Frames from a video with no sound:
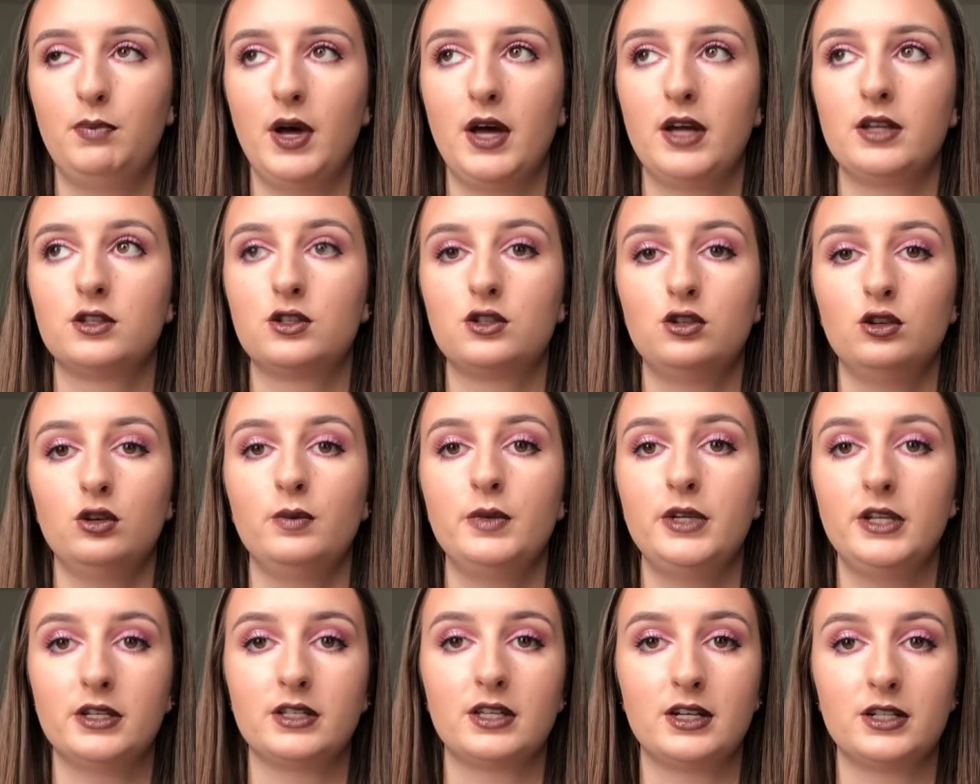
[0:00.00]
But
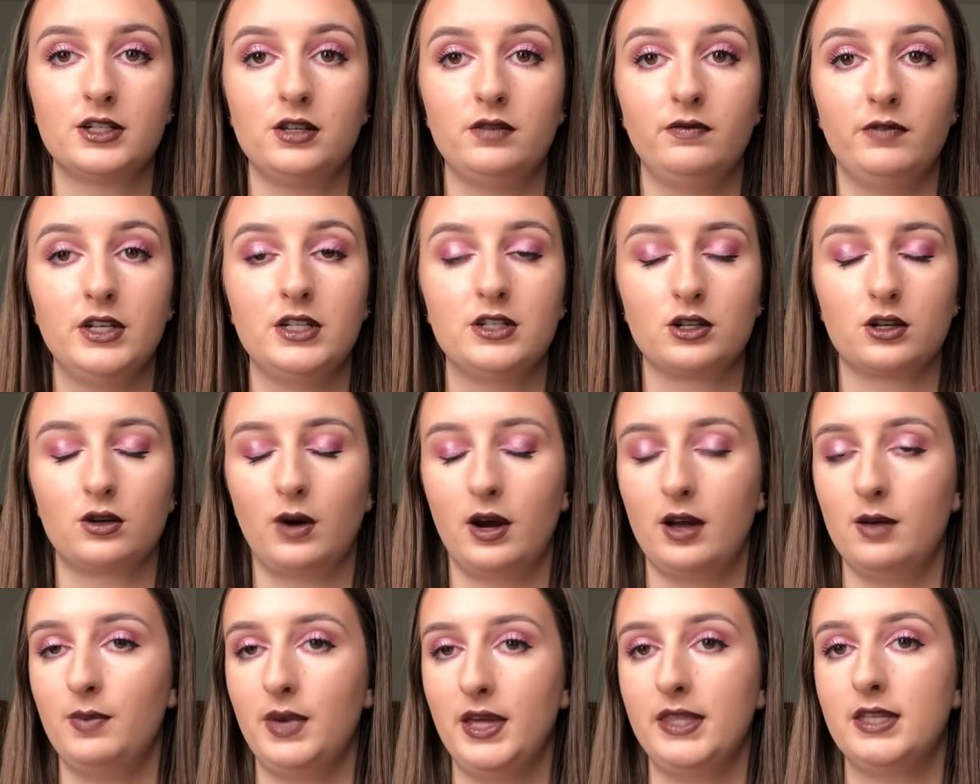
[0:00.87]
Stormi does actually feature
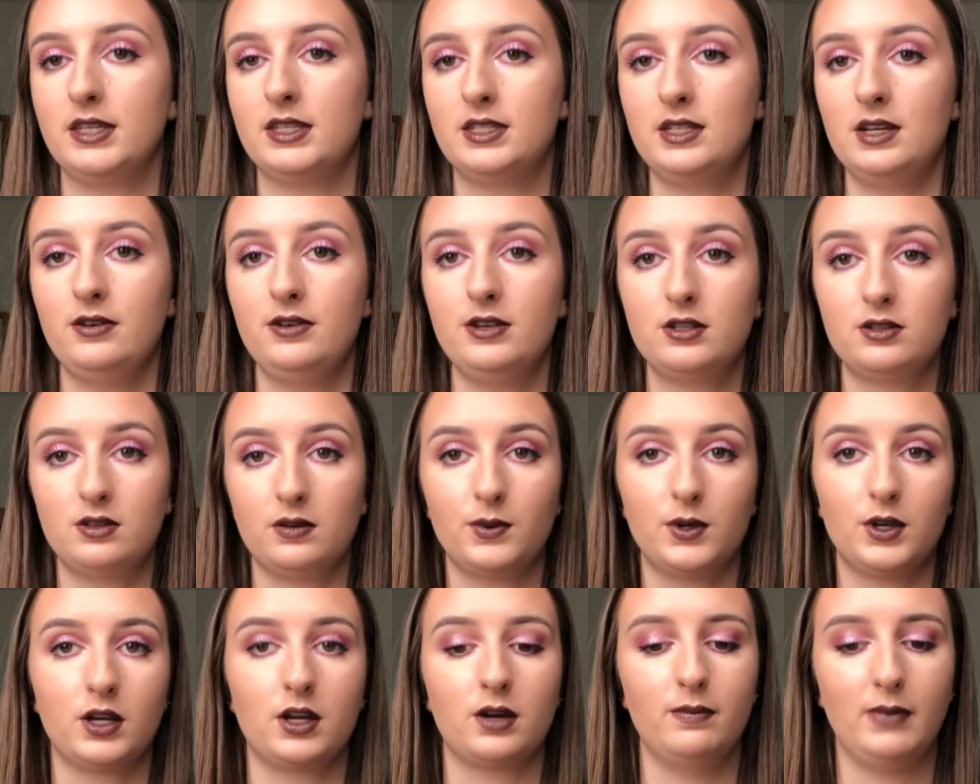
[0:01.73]
quite a bit in this series, so I'm
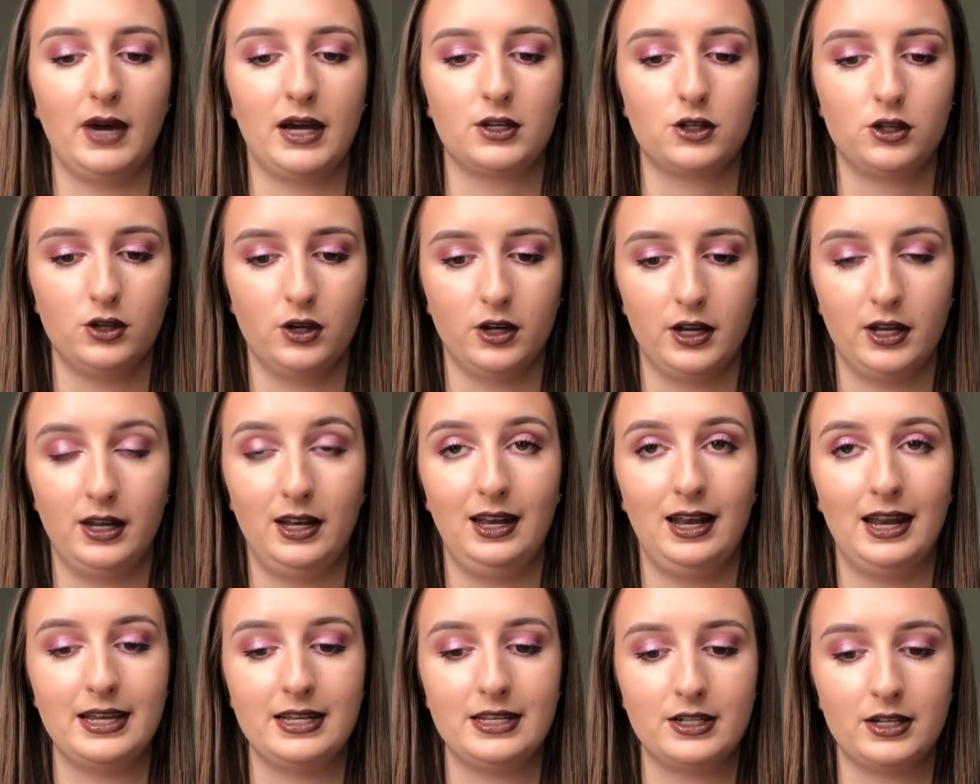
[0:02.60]
going to come back to her
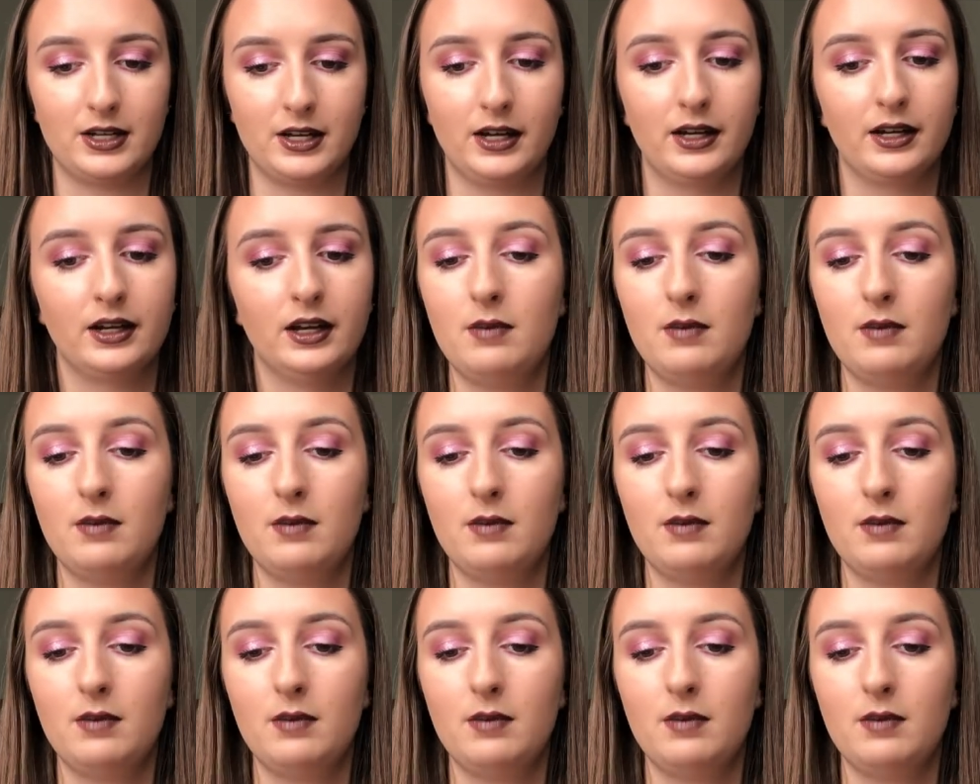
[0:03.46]
later.